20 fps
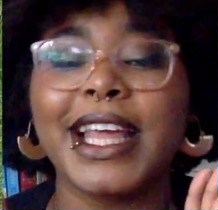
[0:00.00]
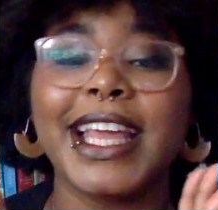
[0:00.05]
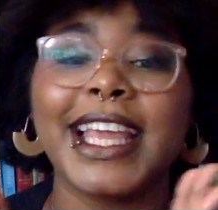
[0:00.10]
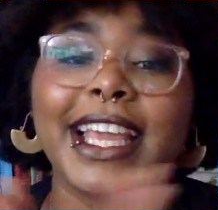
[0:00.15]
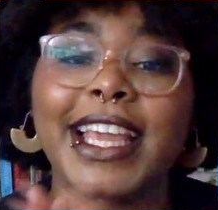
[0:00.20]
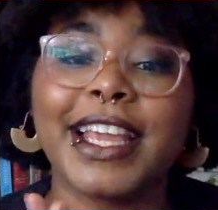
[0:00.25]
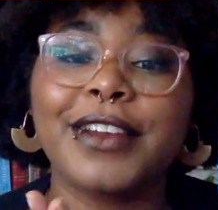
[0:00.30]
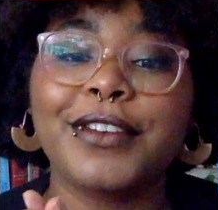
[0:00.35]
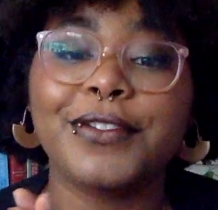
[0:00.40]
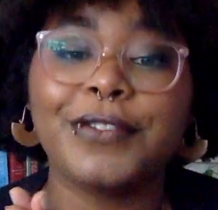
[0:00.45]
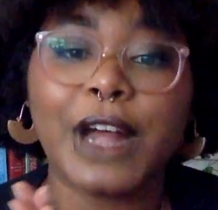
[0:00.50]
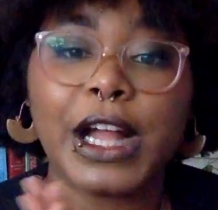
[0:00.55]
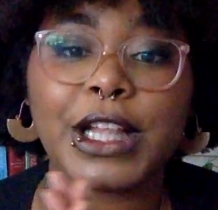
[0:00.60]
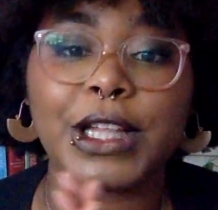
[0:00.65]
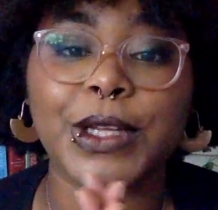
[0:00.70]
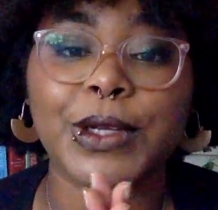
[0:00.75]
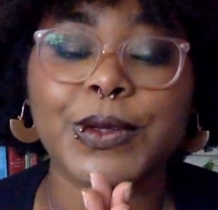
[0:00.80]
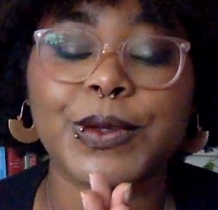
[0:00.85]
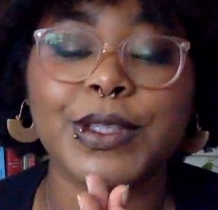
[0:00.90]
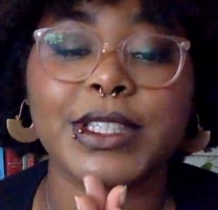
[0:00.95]
It
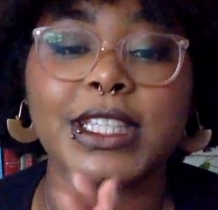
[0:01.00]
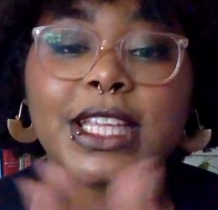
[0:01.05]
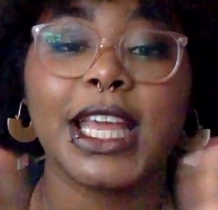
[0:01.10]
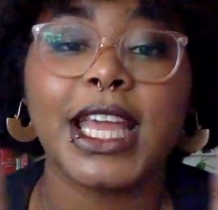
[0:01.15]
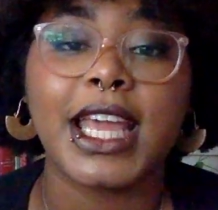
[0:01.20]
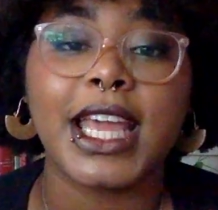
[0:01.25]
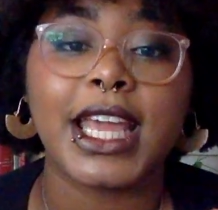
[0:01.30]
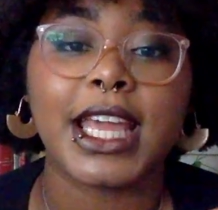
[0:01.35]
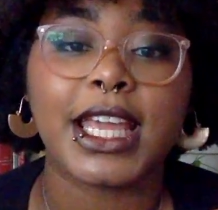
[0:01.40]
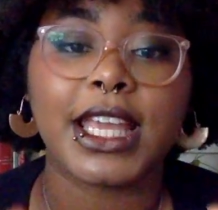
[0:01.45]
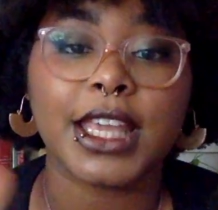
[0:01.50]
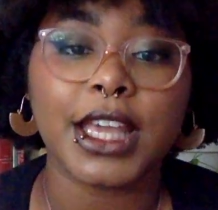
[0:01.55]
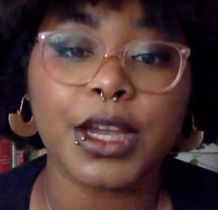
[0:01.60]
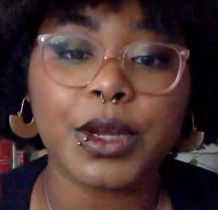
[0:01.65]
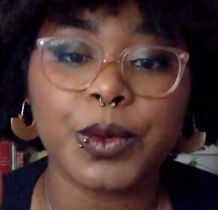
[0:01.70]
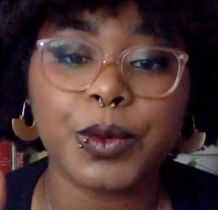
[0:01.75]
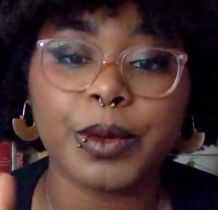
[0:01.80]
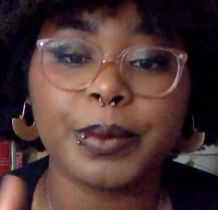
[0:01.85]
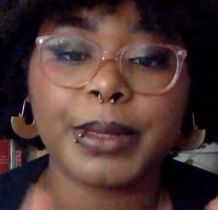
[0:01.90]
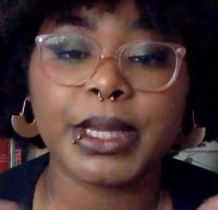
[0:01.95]
follows a young
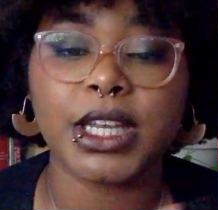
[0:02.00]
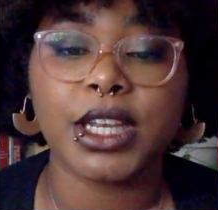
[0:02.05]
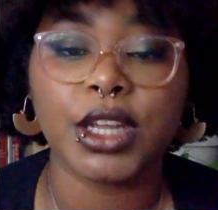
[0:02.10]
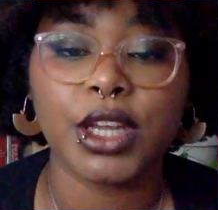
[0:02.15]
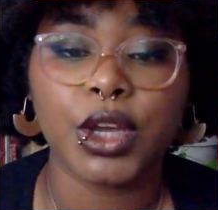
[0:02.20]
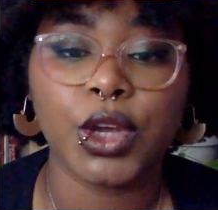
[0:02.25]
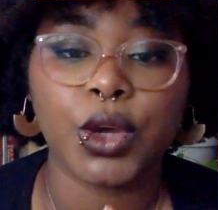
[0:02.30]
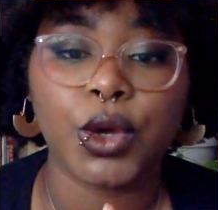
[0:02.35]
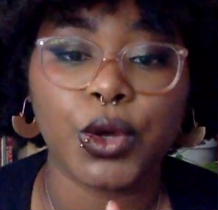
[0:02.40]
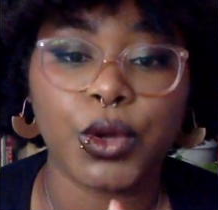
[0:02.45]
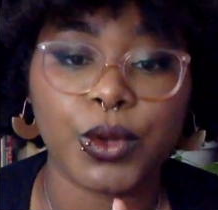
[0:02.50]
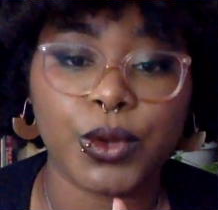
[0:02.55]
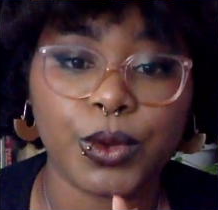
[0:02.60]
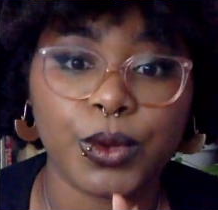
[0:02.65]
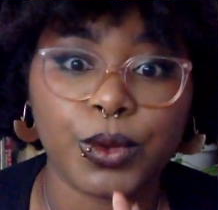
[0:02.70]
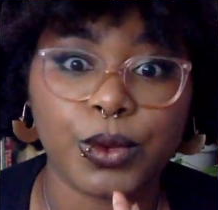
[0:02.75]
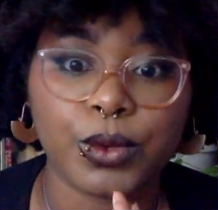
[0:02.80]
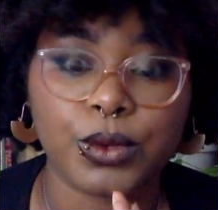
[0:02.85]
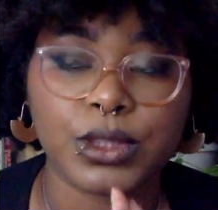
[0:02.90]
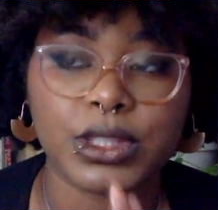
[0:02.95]
woman
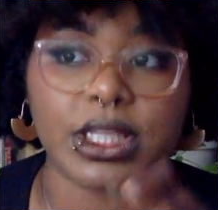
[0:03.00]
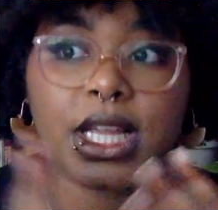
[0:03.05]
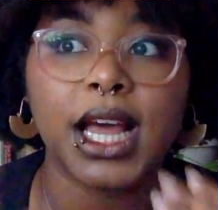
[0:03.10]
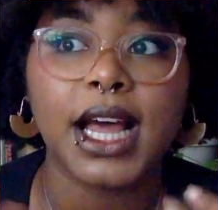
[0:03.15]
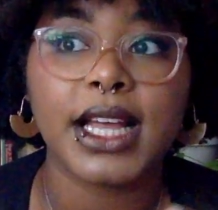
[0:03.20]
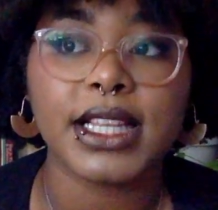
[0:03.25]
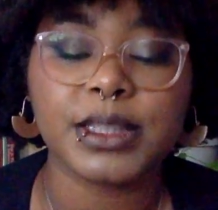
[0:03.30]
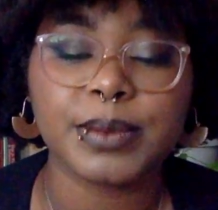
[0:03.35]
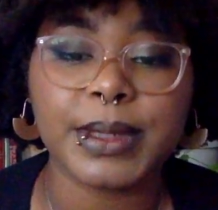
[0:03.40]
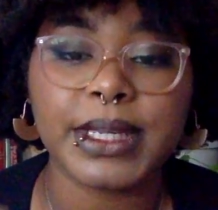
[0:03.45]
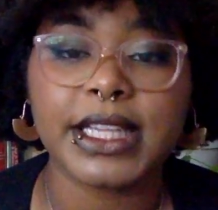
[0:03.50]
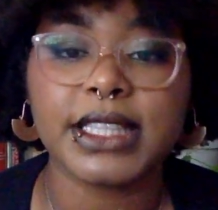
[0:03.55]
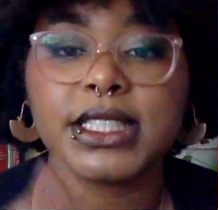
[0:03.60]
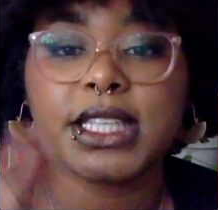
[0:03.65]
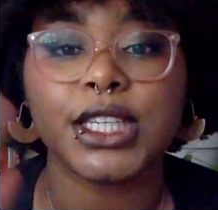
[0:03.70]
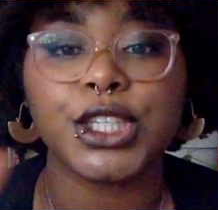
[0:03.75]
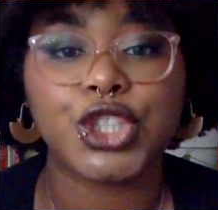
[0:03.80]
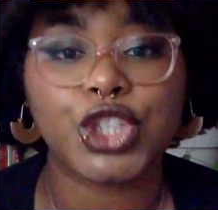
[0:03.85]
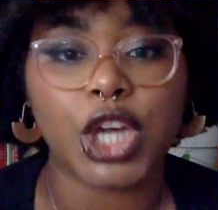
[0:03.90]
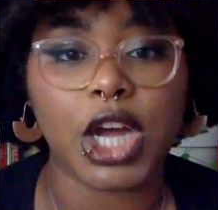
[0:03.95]
whose husband gets a
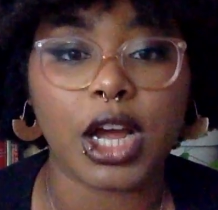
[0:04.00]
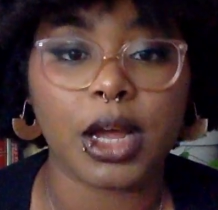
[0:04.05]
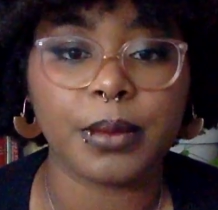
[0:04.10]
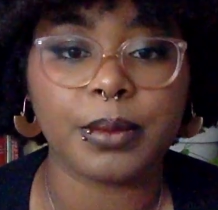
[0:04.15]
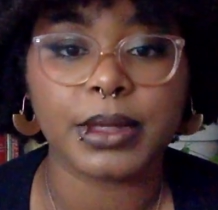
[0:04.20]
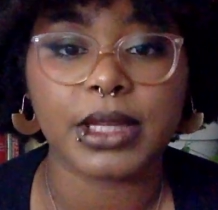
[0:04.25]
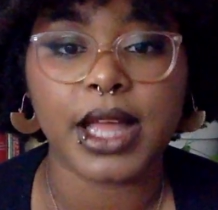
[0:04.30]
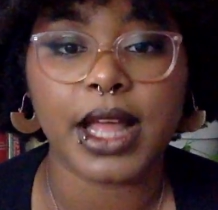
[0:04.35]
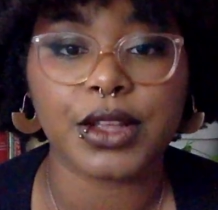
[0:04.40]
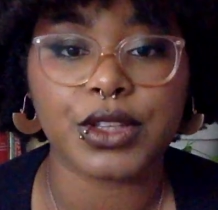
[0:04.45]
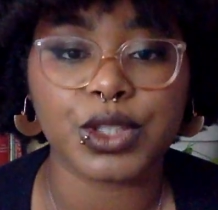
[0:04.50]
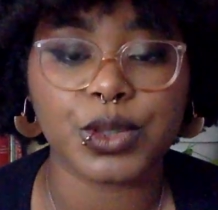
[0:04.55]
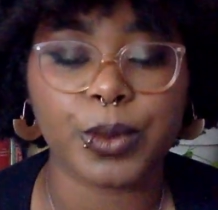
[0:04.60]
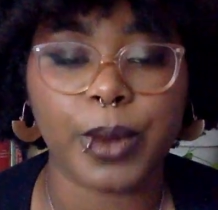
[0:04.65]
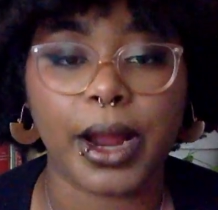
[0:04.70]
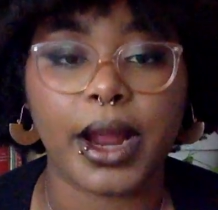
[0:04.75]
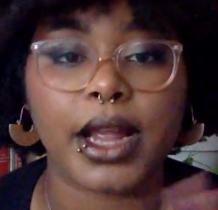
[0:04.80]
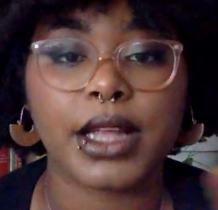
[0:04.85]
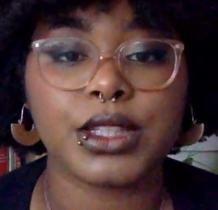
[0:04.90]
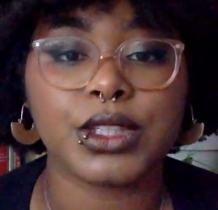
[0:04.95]
job
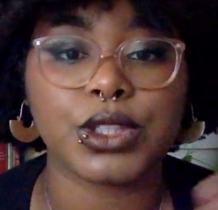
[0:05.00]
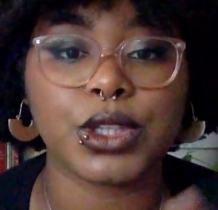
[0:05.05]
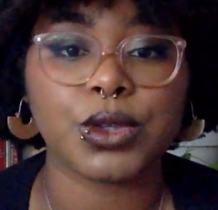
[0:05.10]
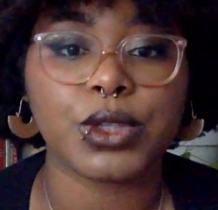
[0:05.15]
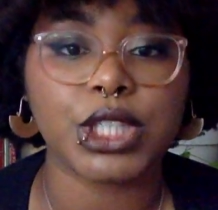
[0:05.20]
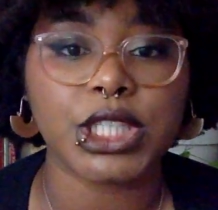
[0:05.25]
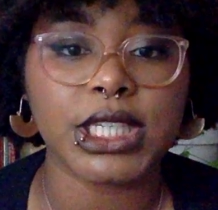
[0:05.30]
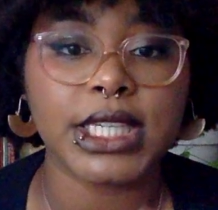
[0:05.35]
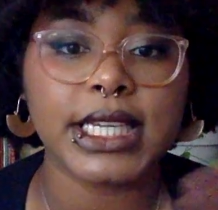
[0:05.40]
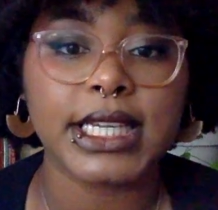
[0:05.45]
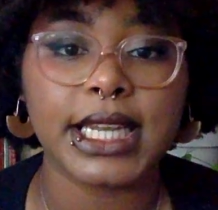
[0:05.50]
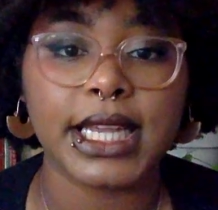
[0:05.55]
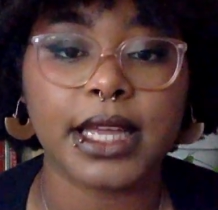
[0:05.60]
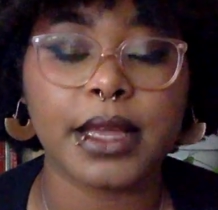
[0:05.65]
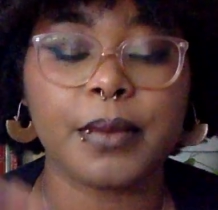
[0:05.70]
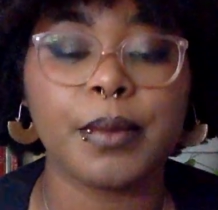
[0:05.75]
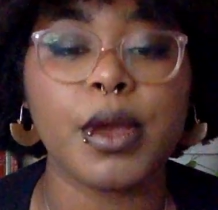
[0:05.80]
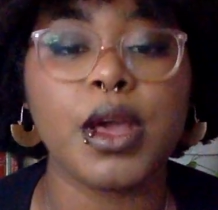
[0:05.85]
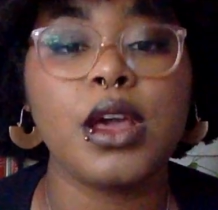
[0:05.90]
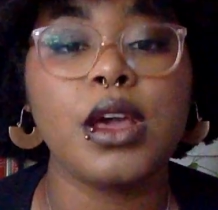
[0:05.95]
elsewhere, and so she and
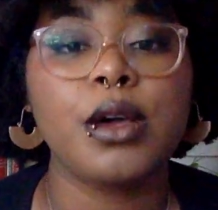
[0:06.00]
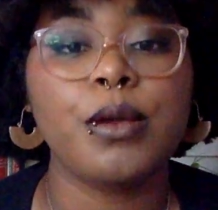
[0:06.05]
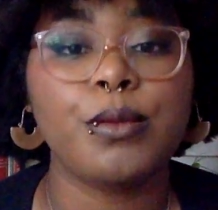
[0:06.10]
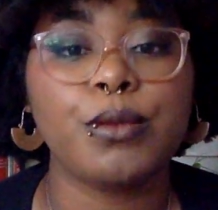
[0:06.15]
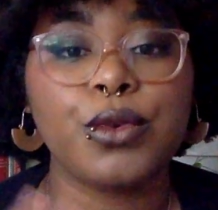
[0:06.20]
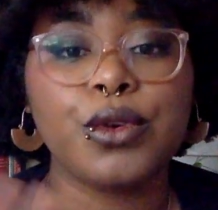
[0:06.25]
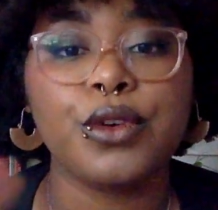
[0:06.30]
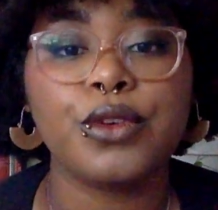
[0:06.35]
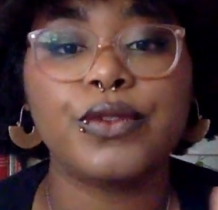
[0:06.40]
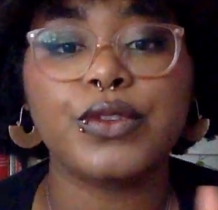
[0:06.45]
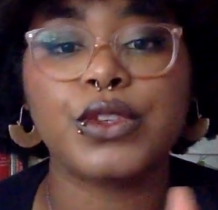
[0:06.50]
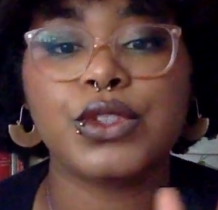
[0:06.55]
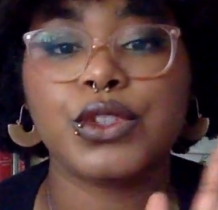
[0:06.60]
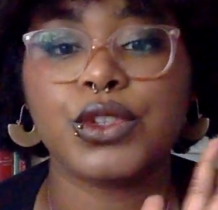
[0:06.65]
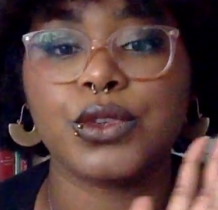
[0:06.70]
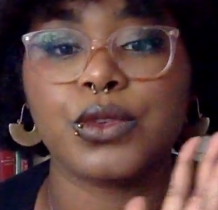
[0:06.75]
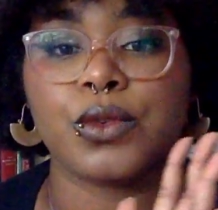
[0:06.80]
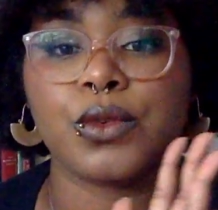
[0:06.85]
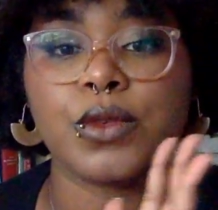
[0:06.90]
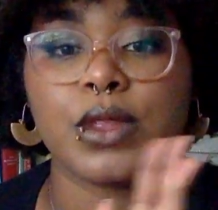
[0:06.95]
him move
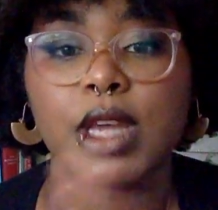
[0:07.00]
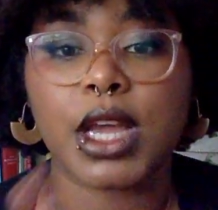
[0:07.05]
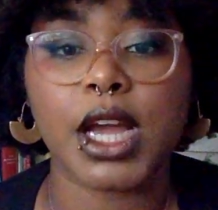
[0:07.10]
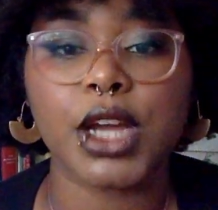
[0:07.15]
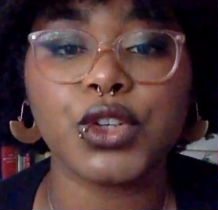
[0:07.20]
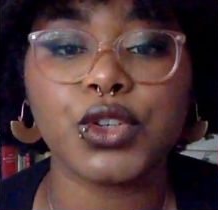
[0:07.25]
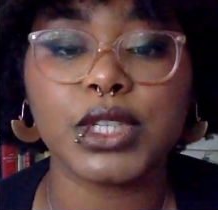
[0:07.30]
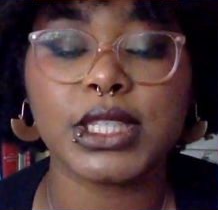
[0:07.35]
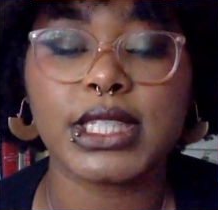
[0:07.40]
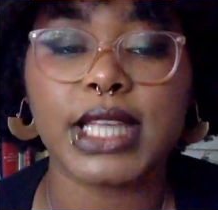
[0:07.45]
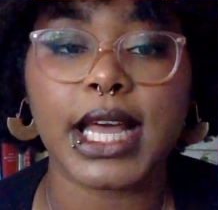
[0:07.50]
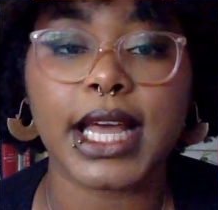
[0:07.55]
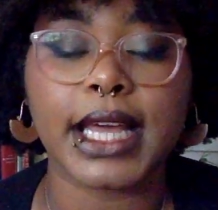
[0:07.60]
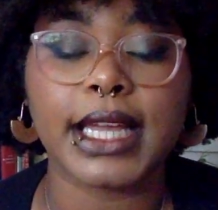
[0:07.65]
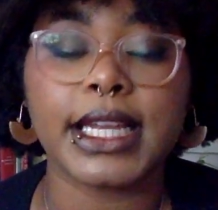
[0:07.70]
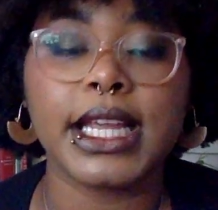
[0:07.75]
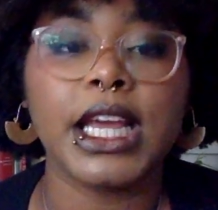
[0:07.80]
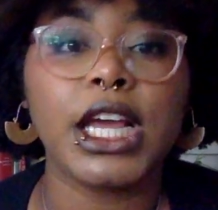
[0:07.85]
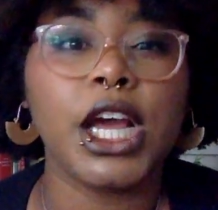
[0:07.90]
to the countryside,